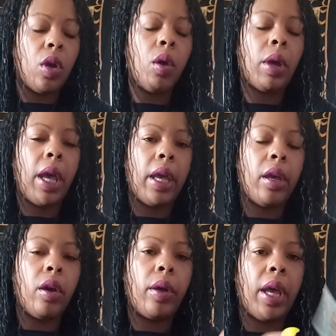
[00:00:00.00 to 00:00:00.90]

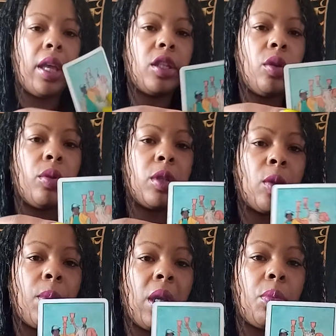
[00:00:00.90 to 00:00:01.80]
Okay, so
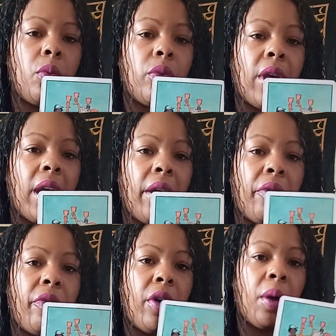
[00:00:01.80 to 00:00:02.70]
people that
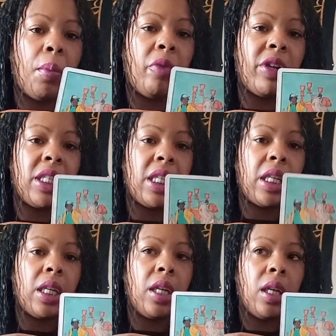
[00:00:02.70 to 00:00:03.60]
have
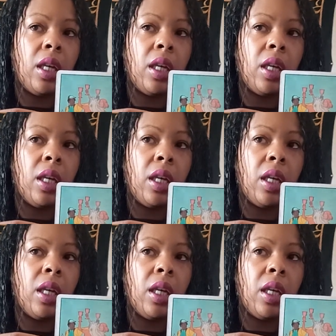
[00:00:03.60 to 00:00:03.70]
already